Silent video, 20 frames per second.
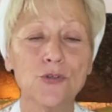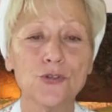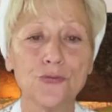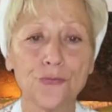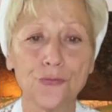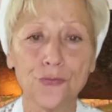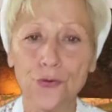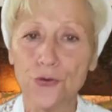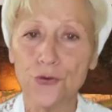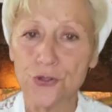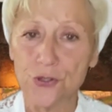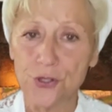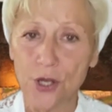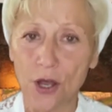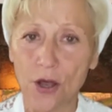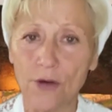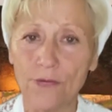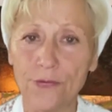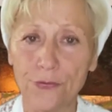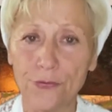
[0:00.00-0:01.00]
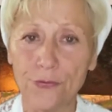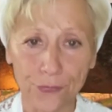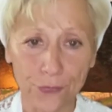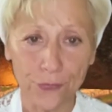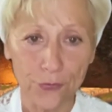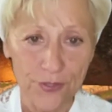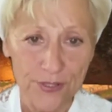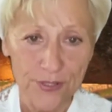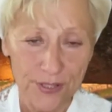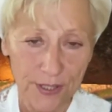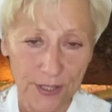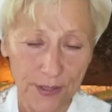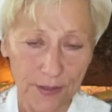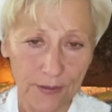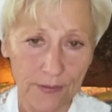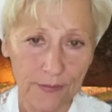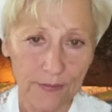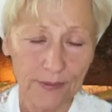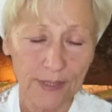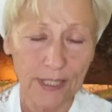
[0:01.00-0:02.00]
fruits of the fourth
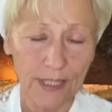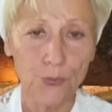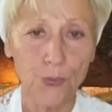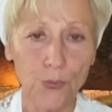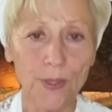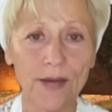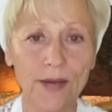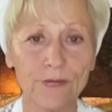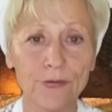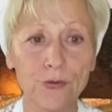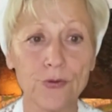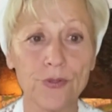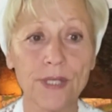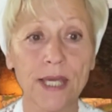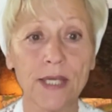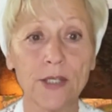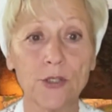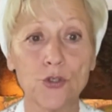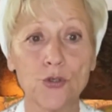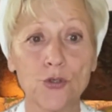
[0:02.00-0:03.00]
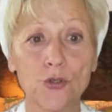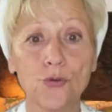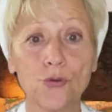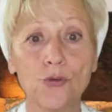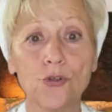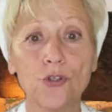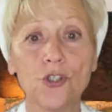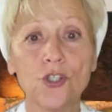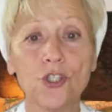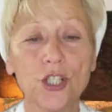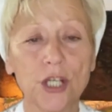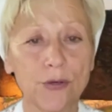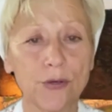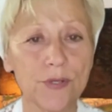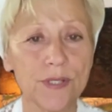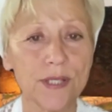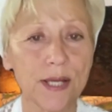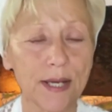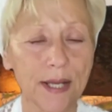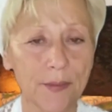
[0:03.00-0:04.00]
year that we have to take to
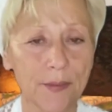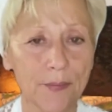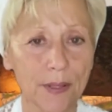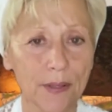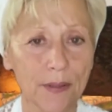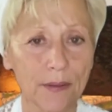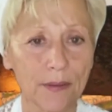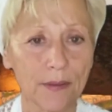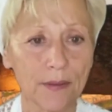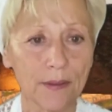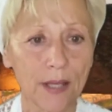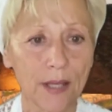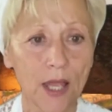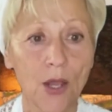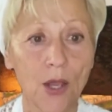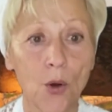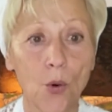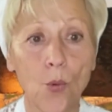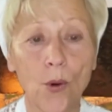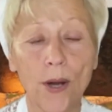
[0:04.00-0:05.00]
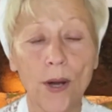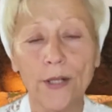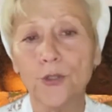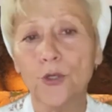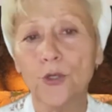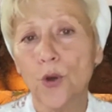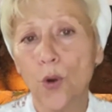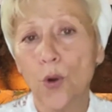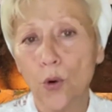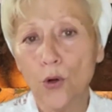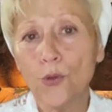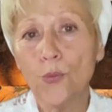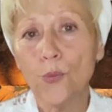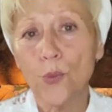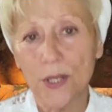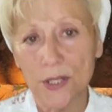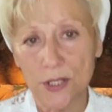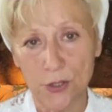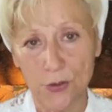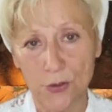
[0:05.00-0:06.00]
Jerusalem, where the Lord
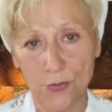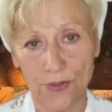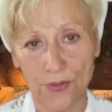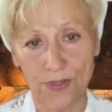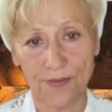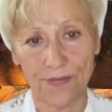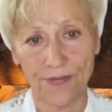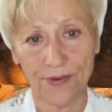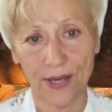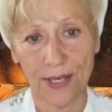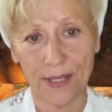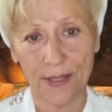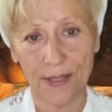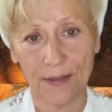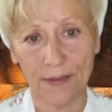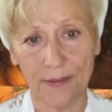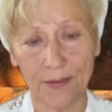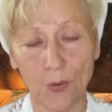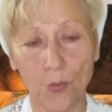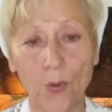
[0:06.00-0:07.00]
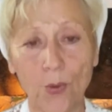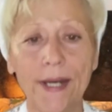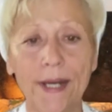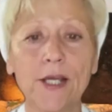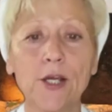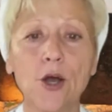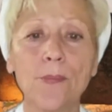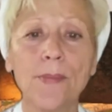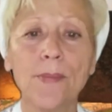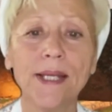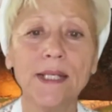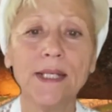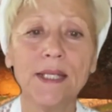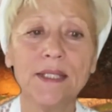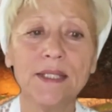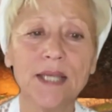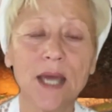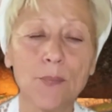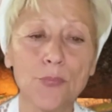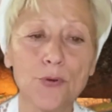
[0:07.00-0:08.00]
was crucified, where he commanded
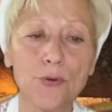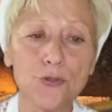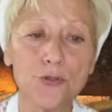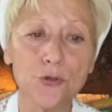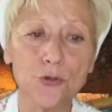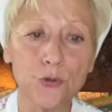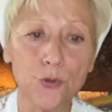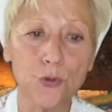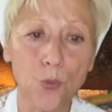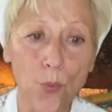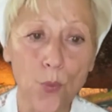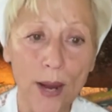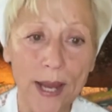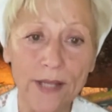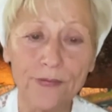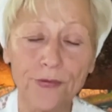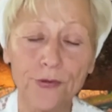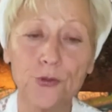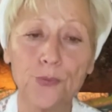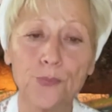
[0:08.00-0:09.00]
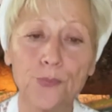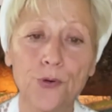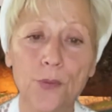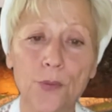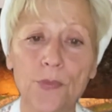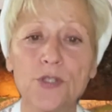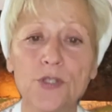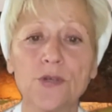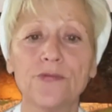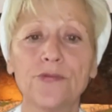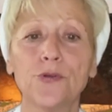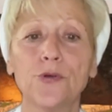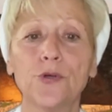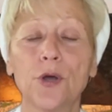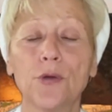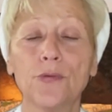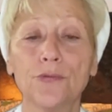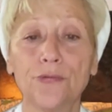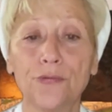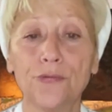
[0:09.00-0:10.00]
the apostle to wait for the promise of the
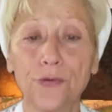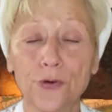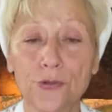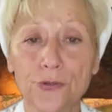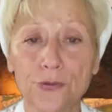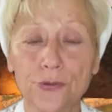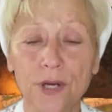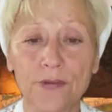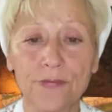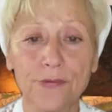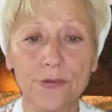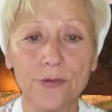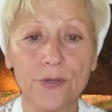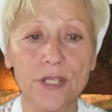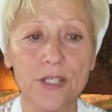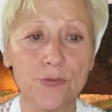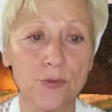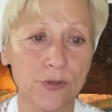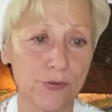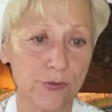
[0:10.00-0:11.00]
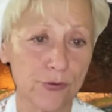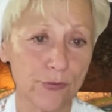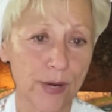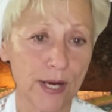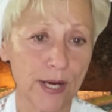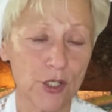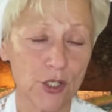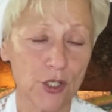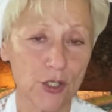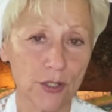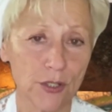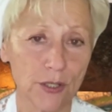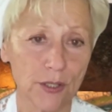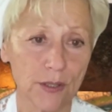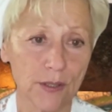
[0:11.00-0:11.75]
Comforter after his resurrection,